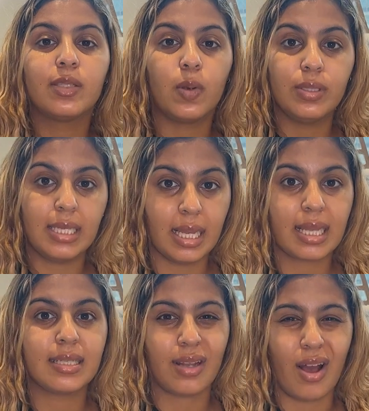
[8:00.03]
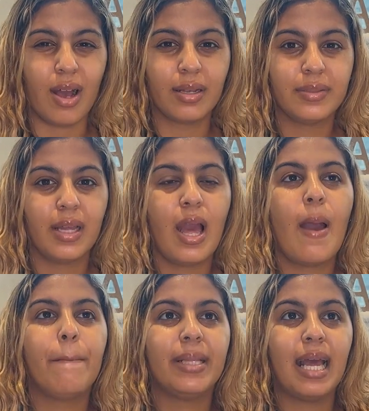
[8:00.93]
won't take as long,
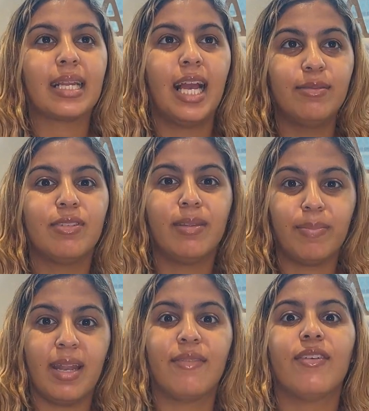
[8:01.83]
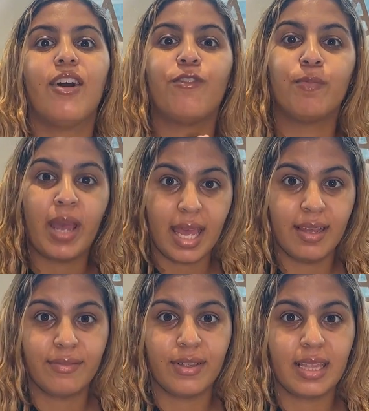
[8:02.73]
but that comes with the benefit of paying
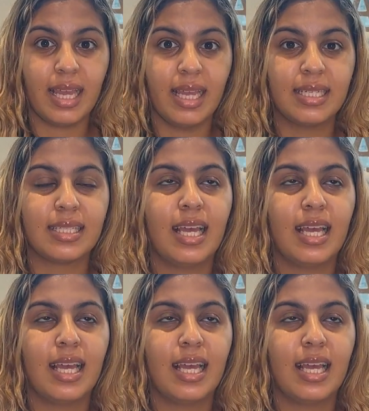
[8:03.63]
for things.